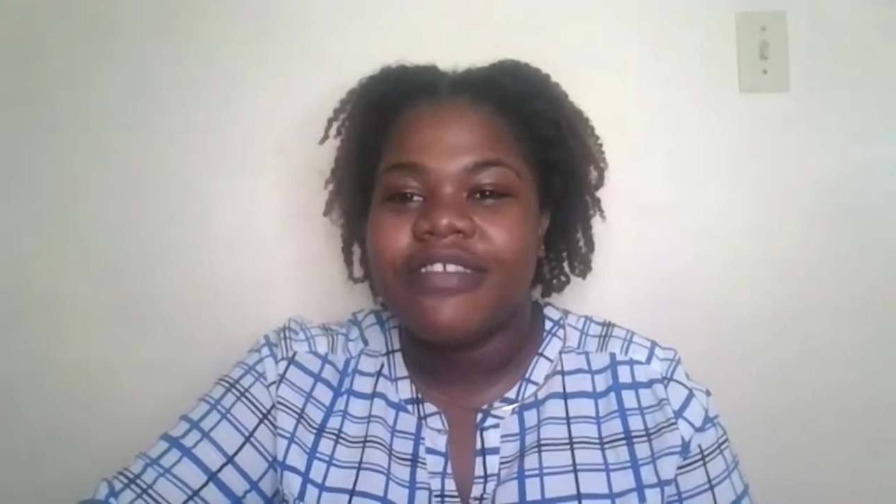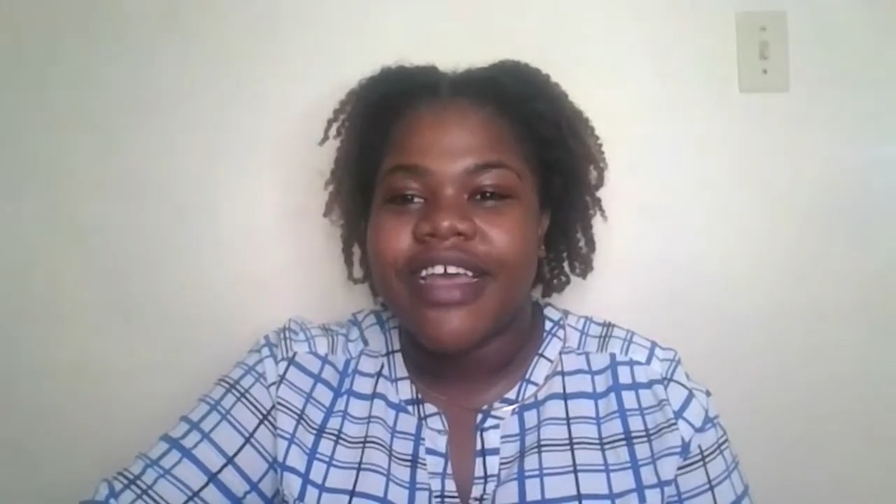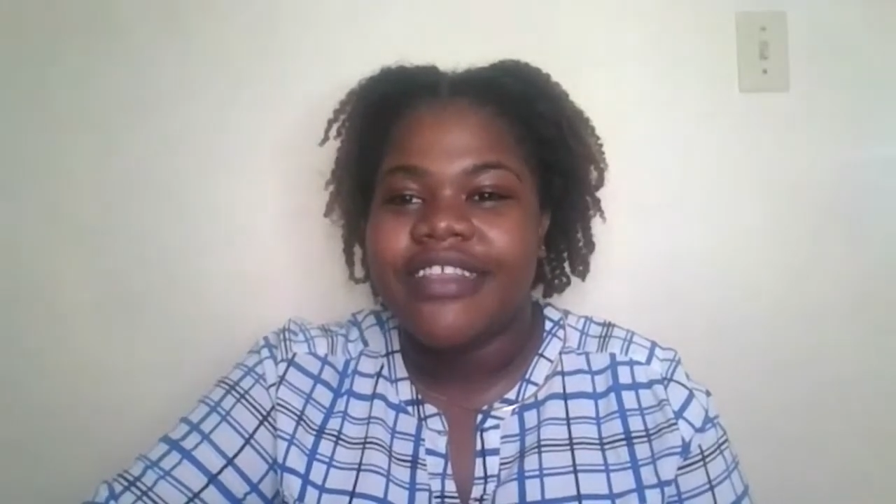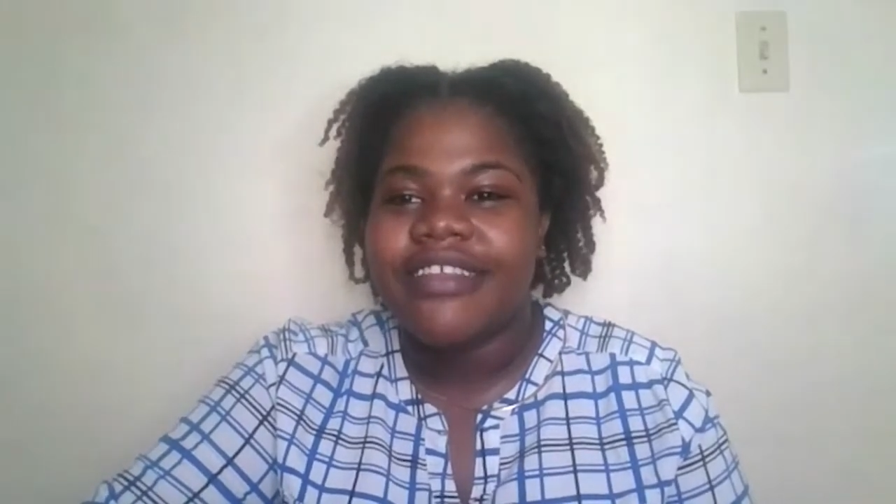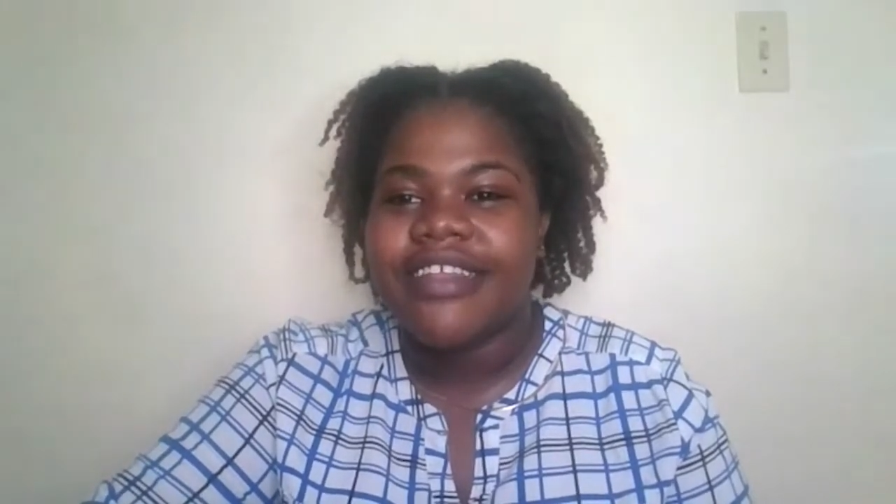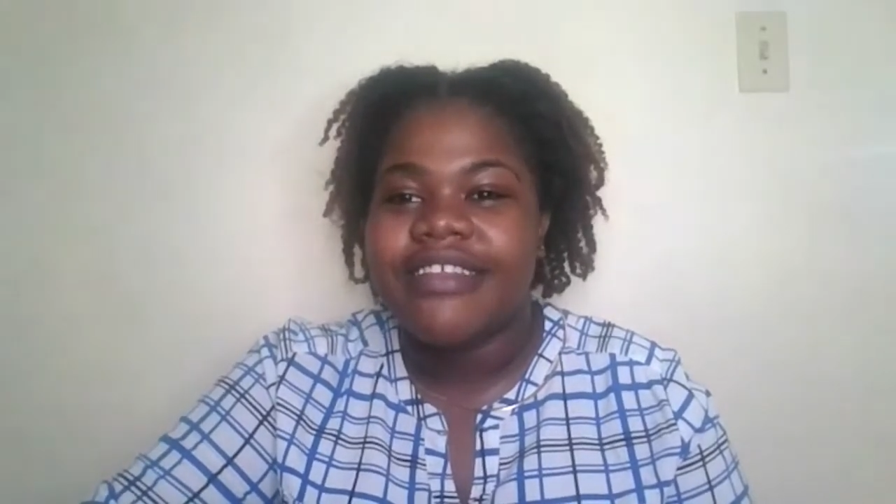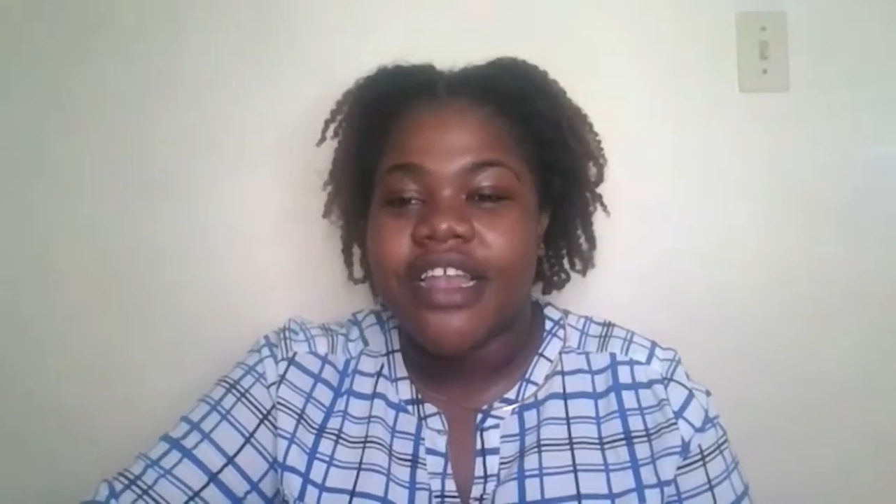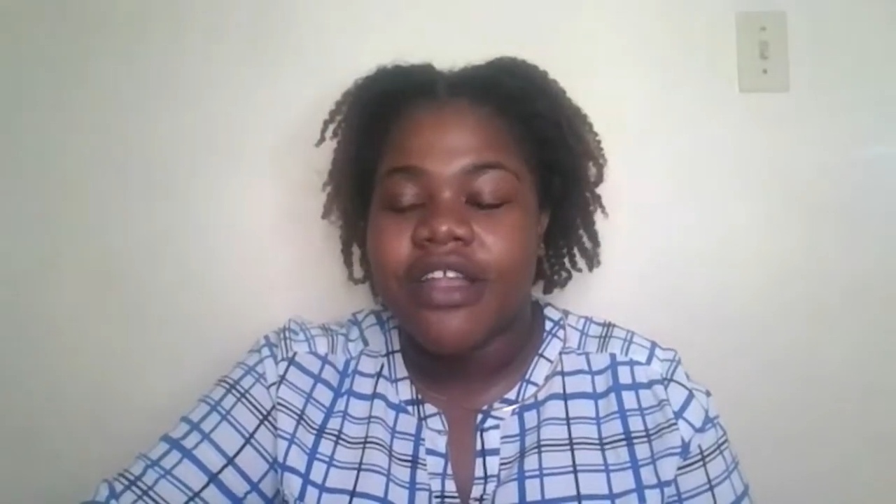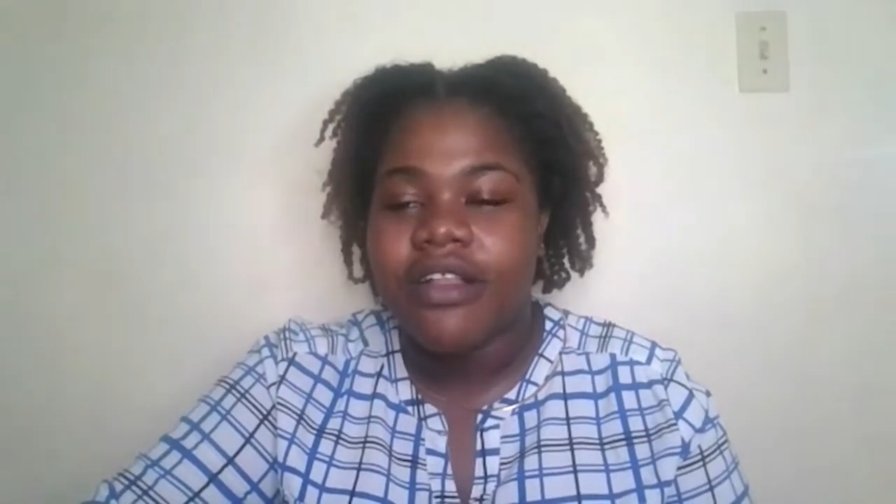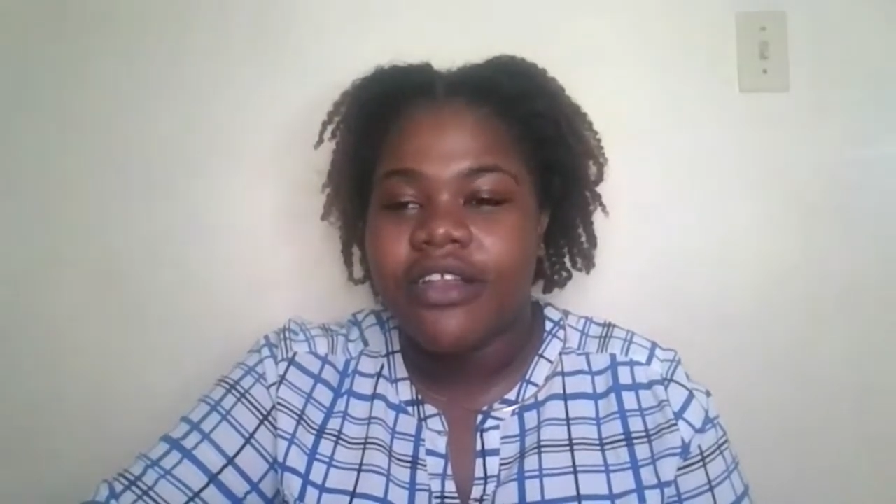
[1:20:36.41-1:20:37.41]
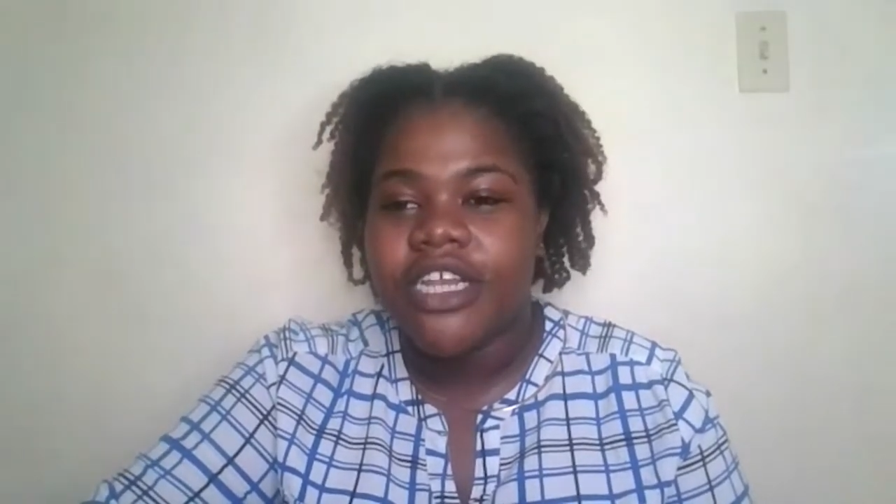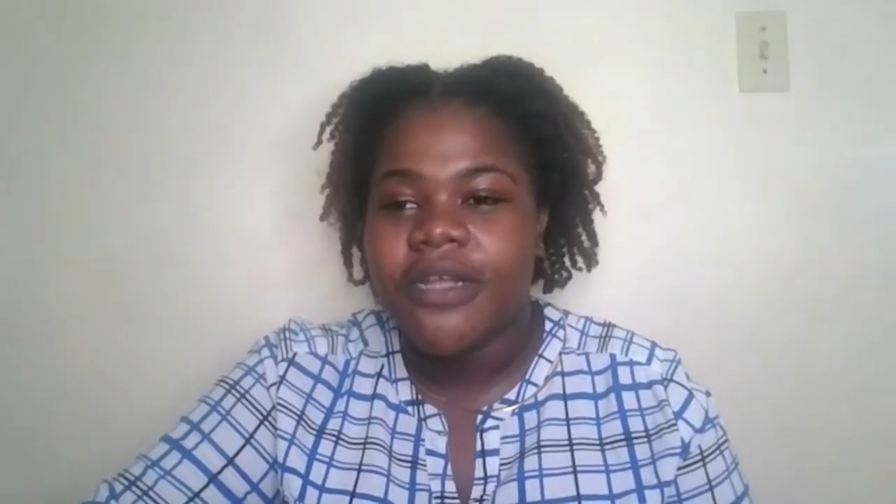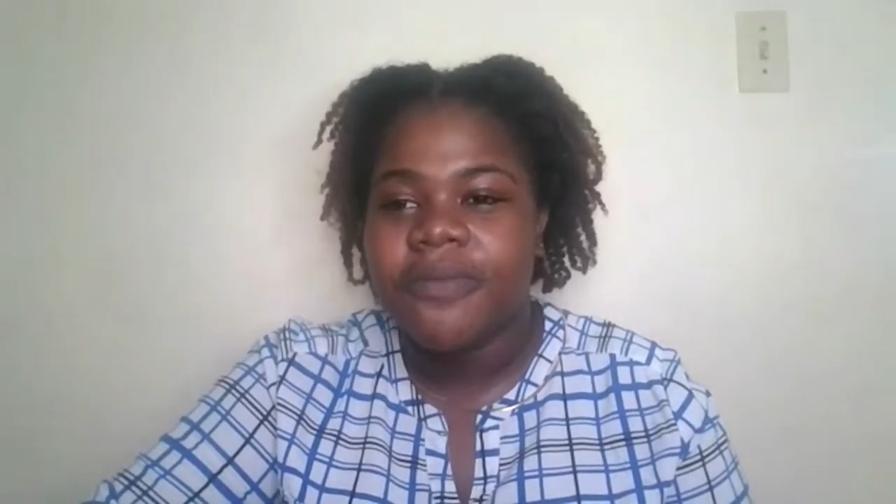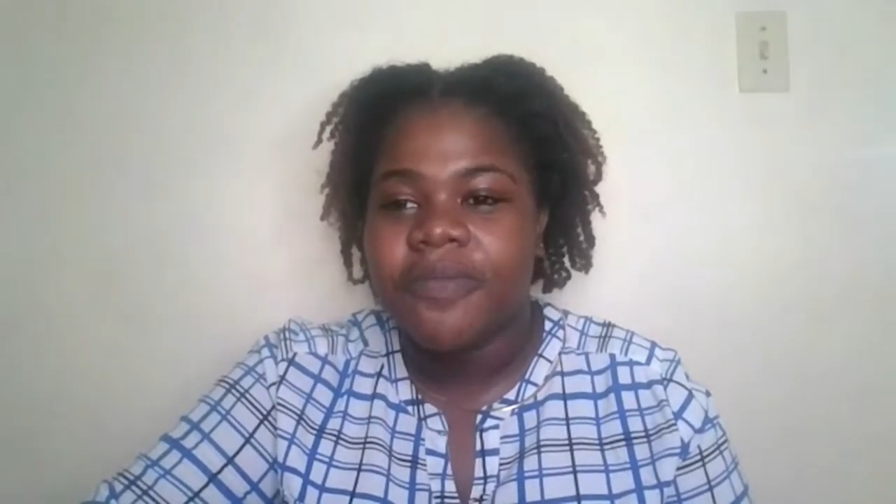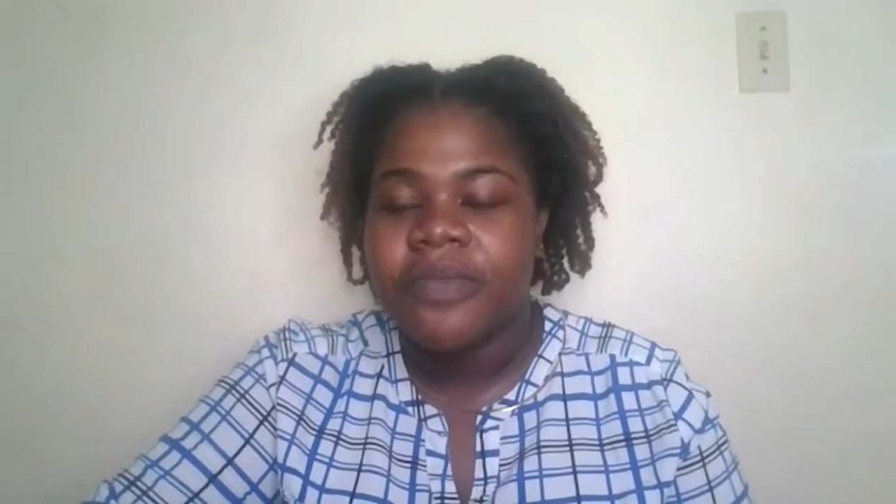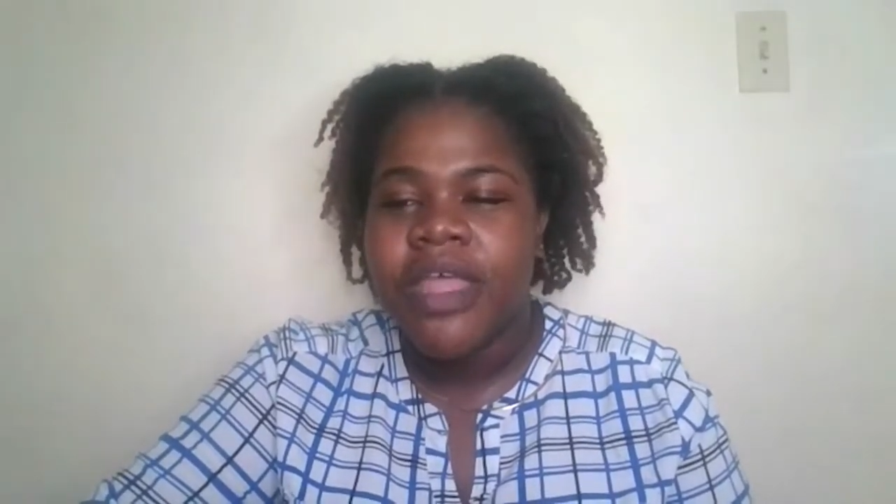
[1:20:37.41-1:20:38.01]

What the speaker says: Science and Technology,